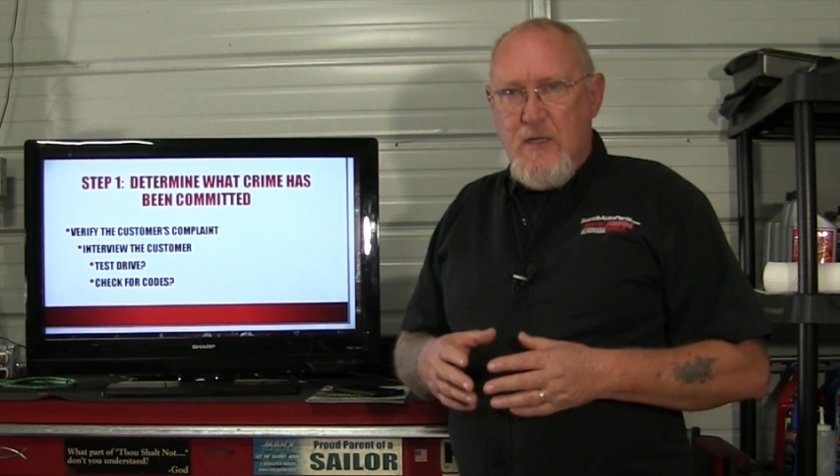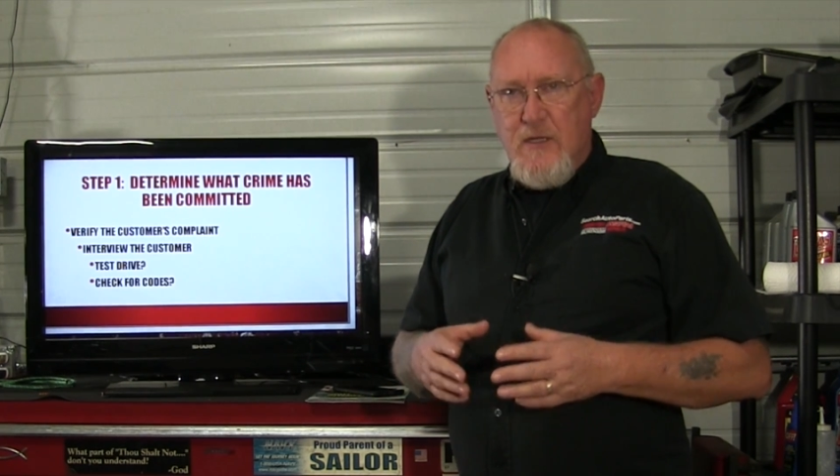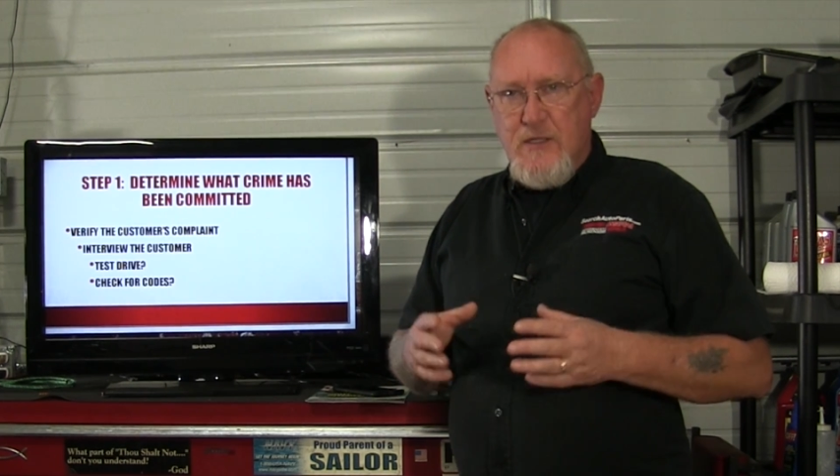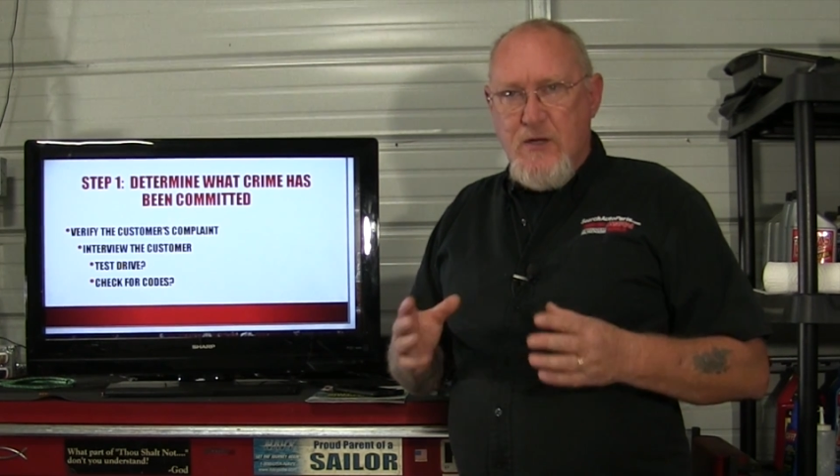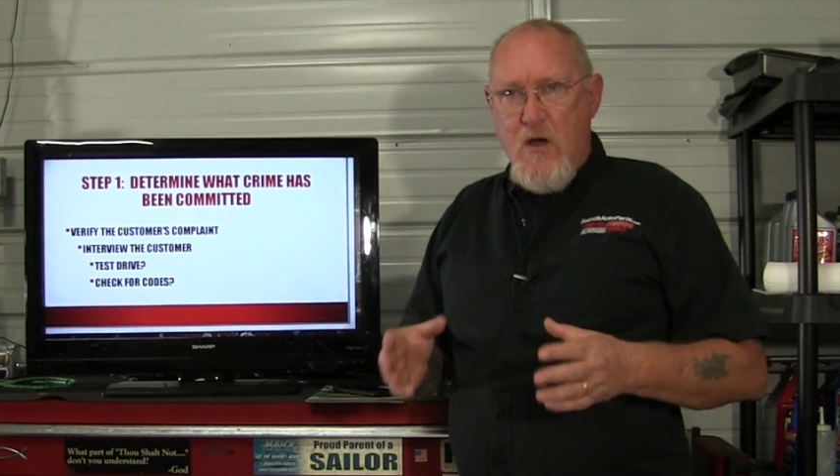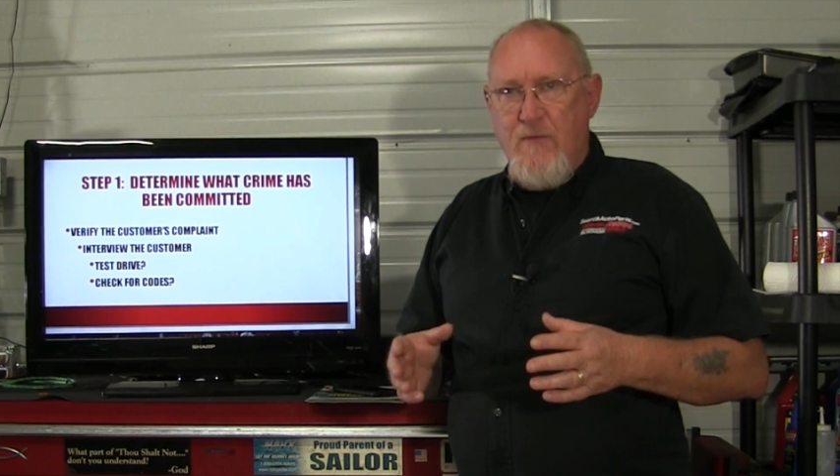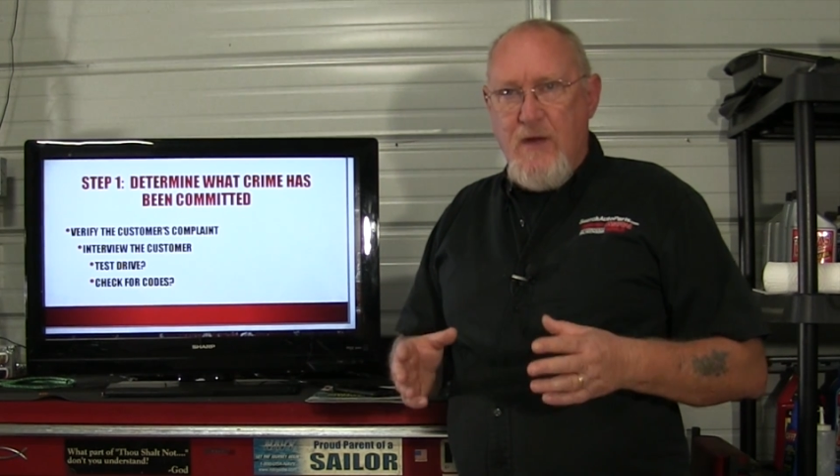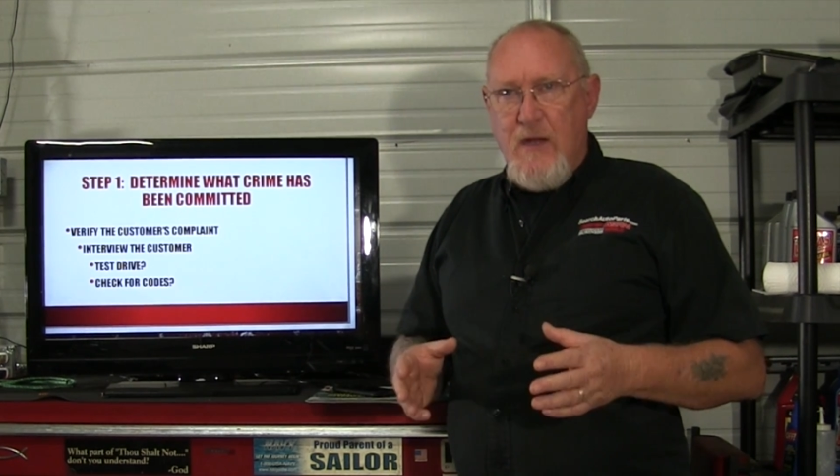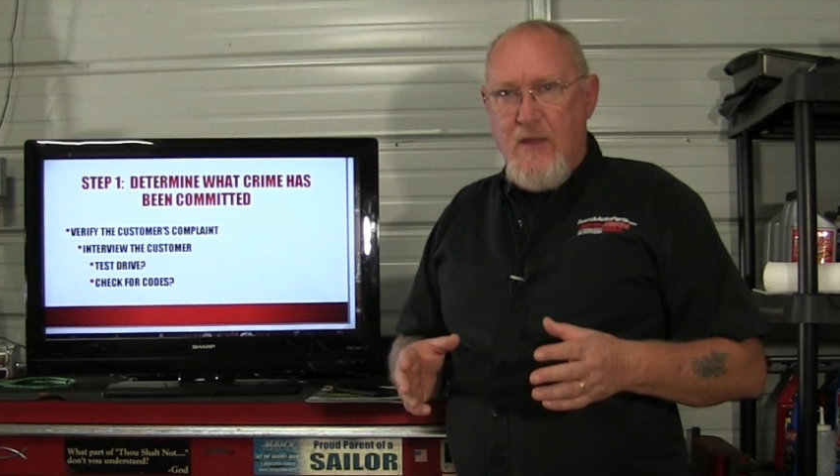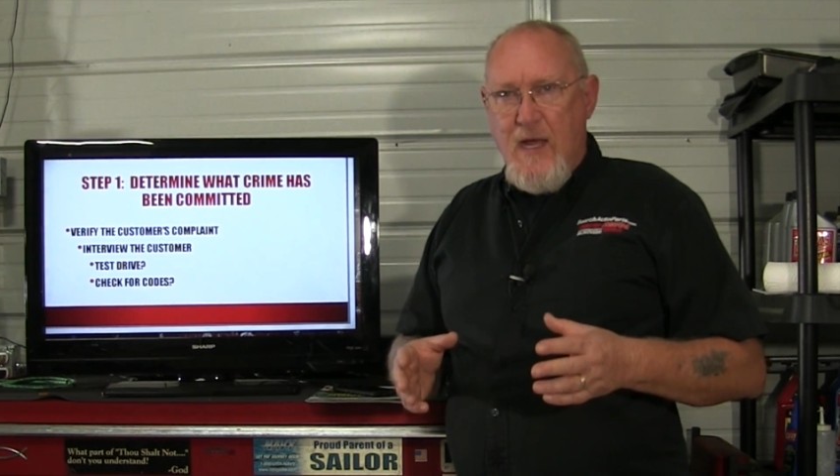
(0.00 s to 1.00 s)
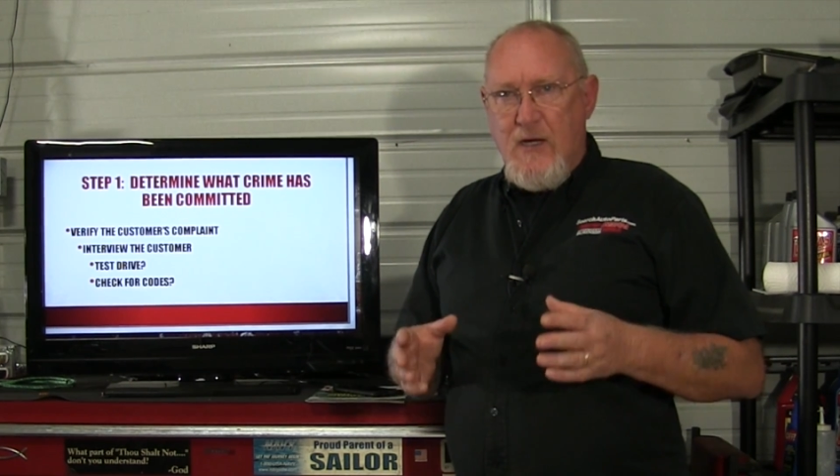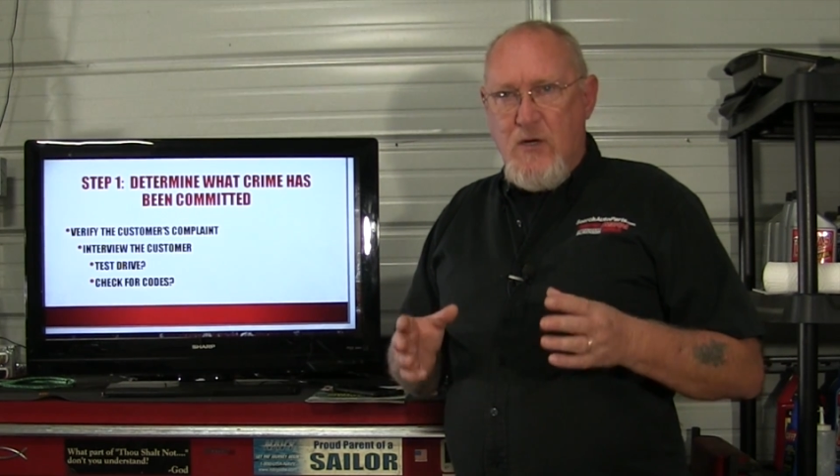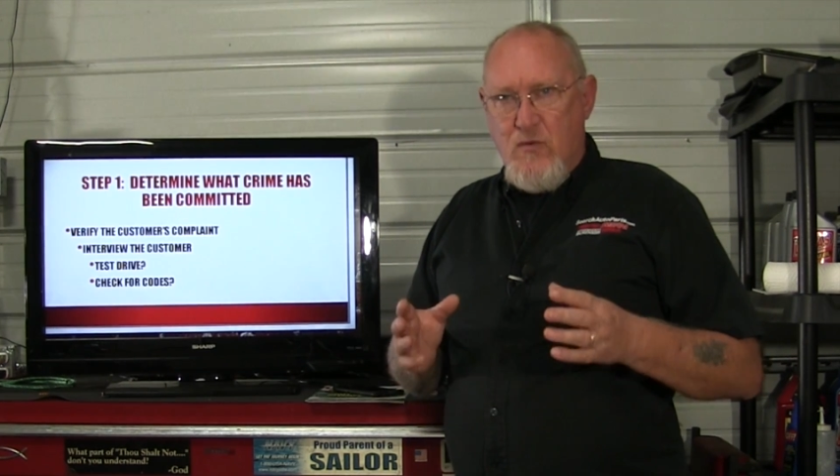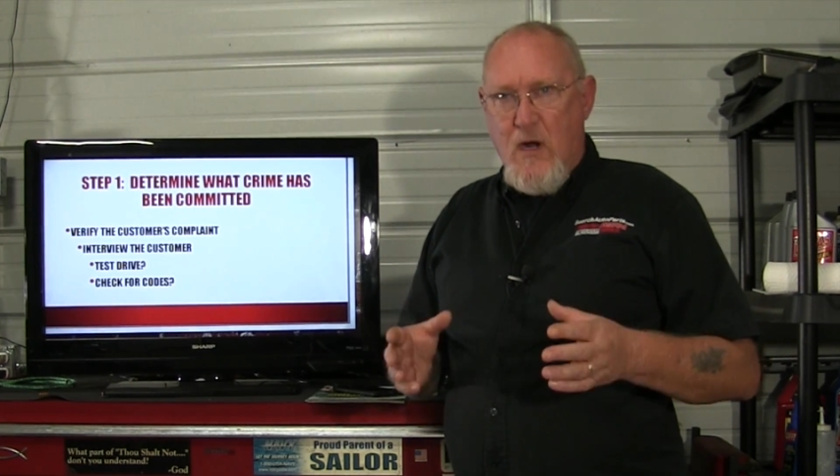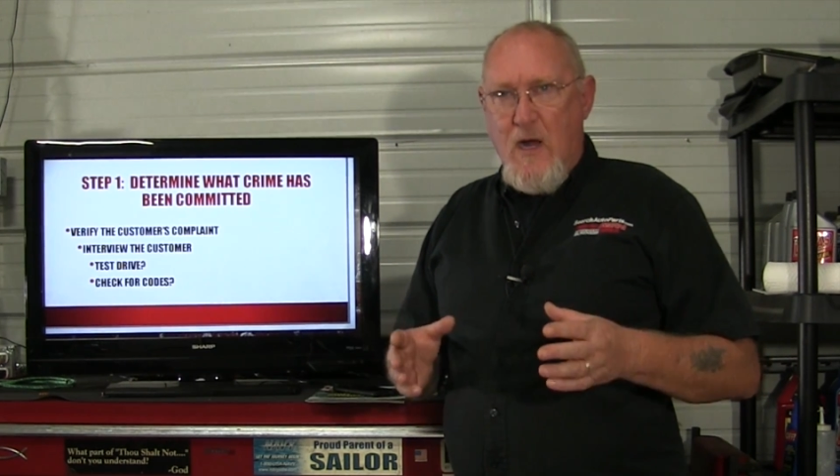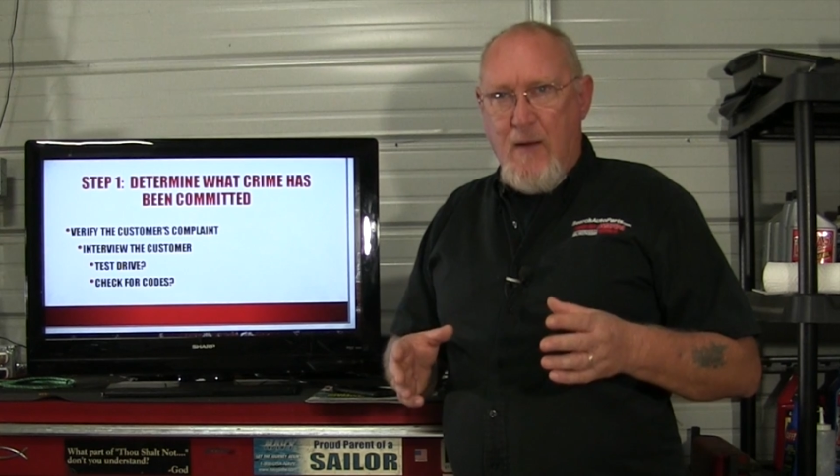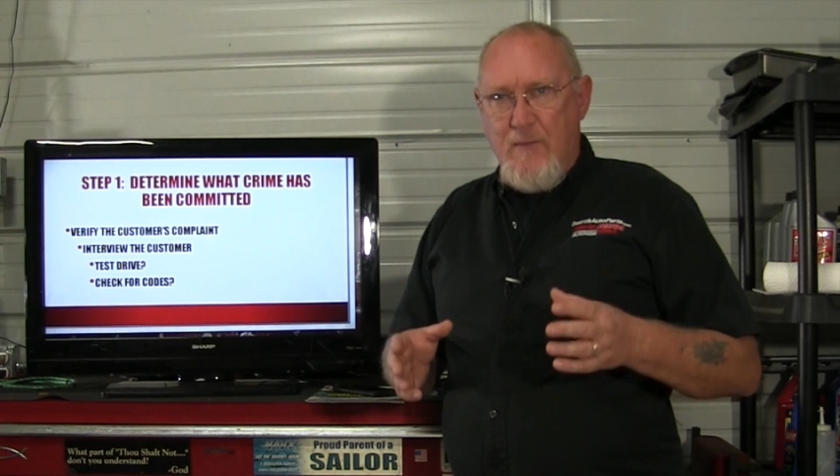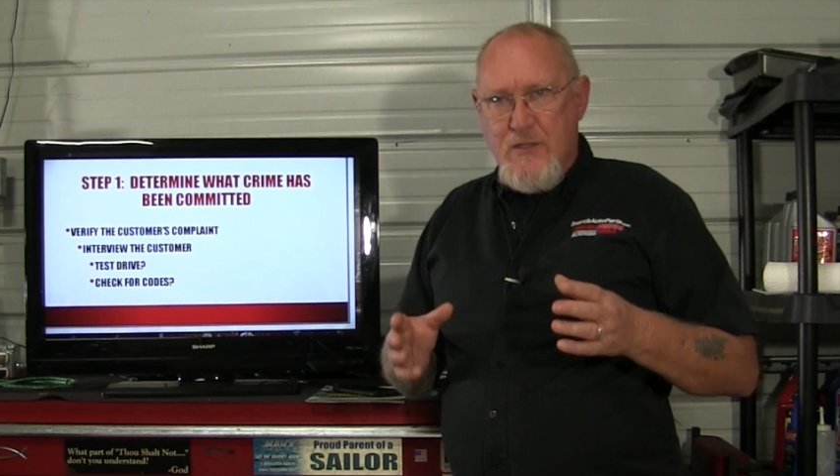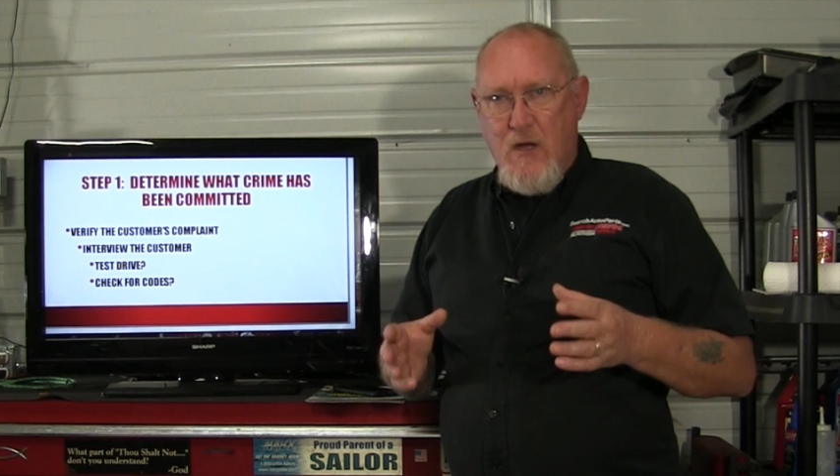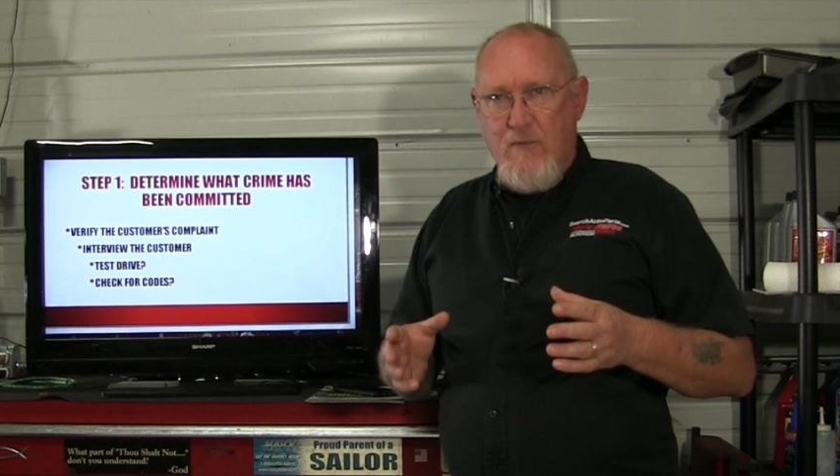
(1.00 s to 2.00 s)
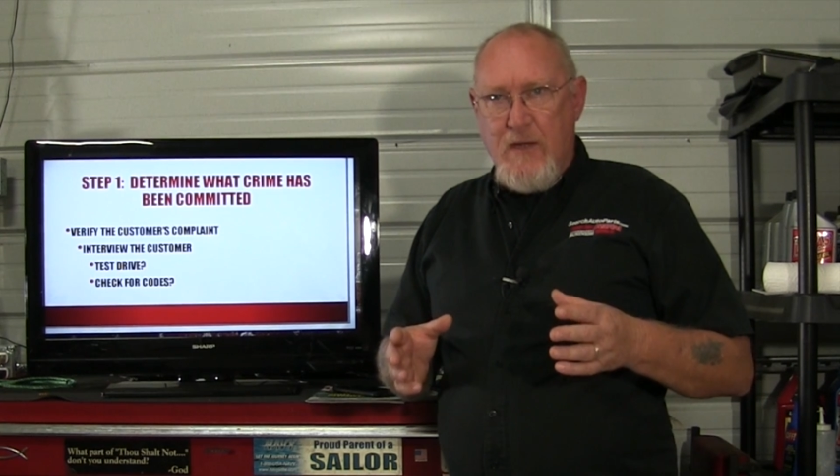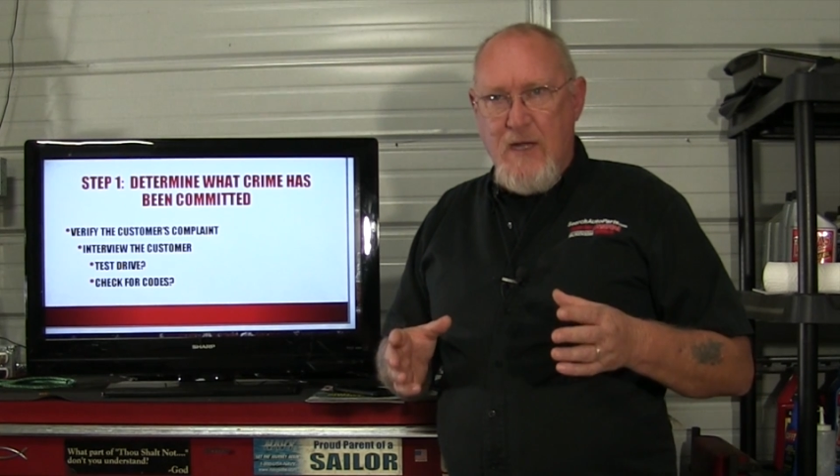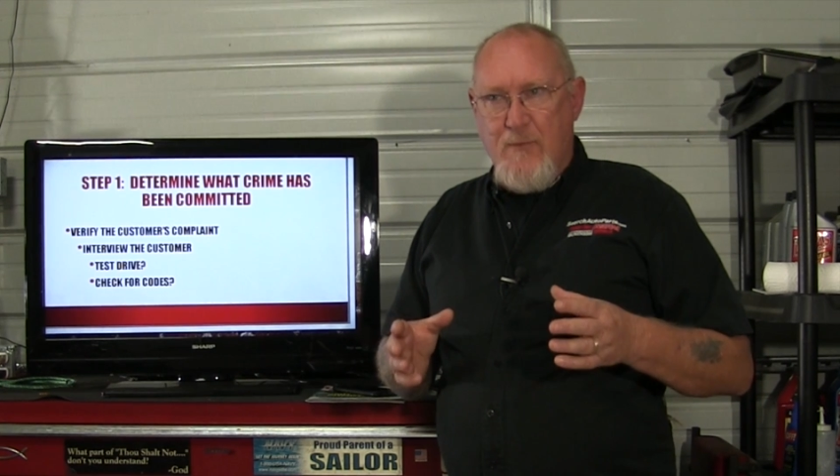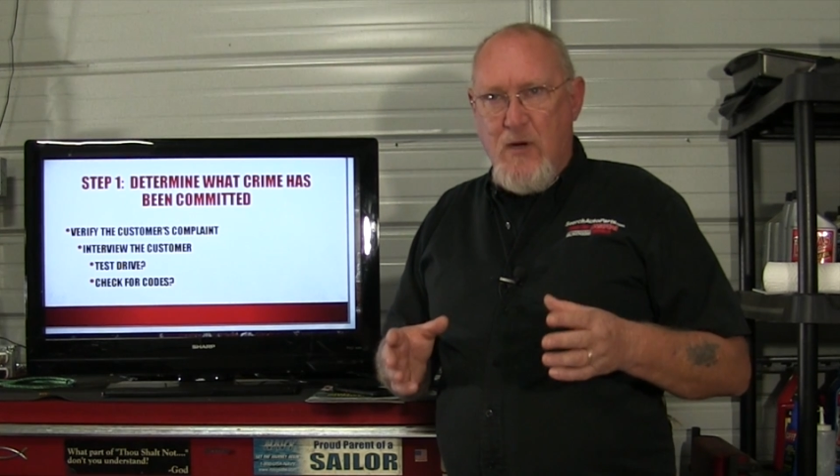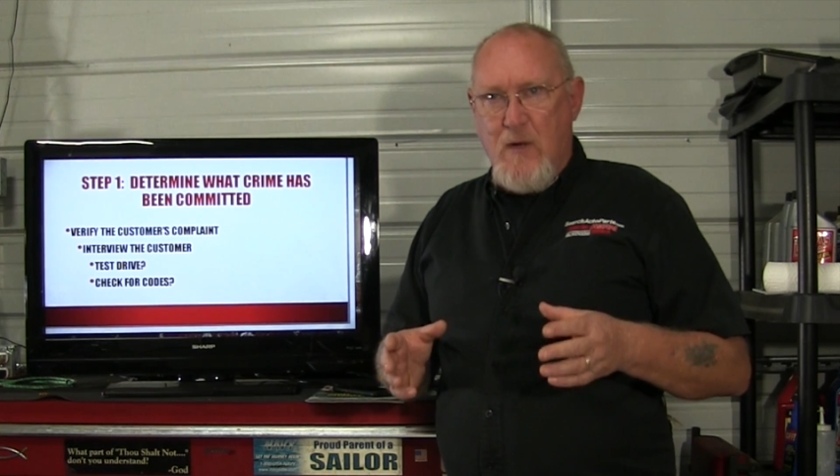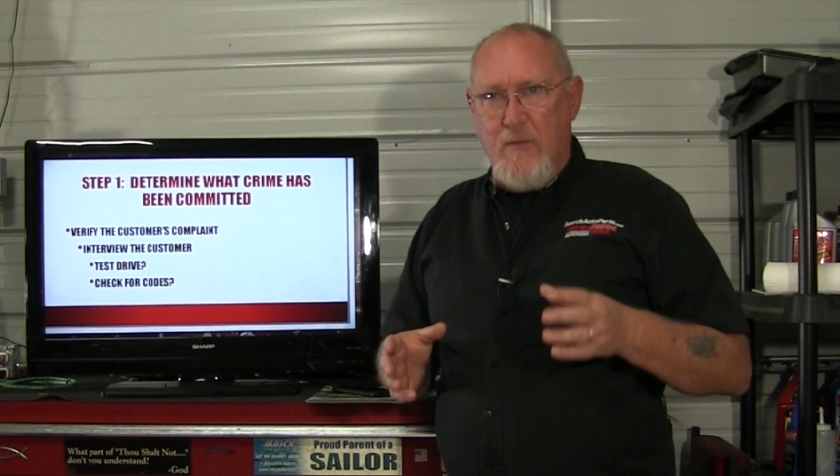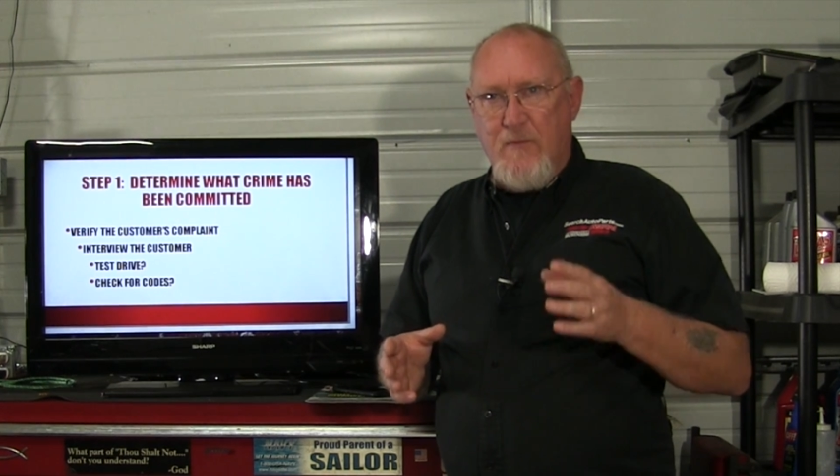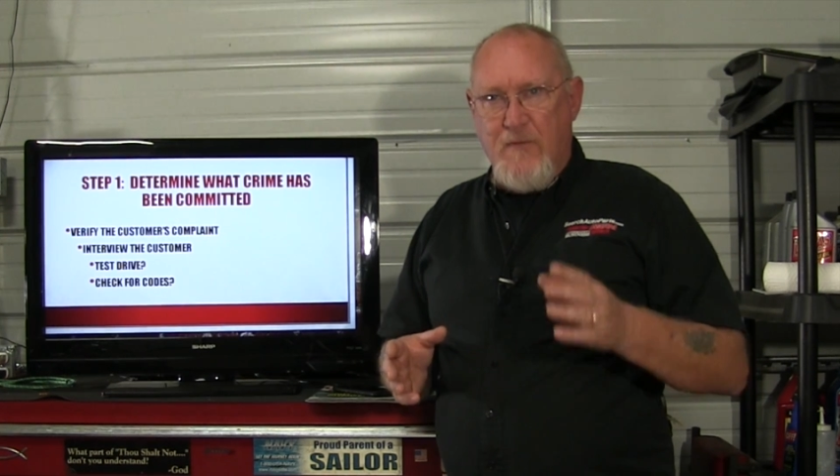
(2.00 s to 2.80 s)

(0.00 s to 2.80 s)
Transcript: to solving that crime, solving that problem,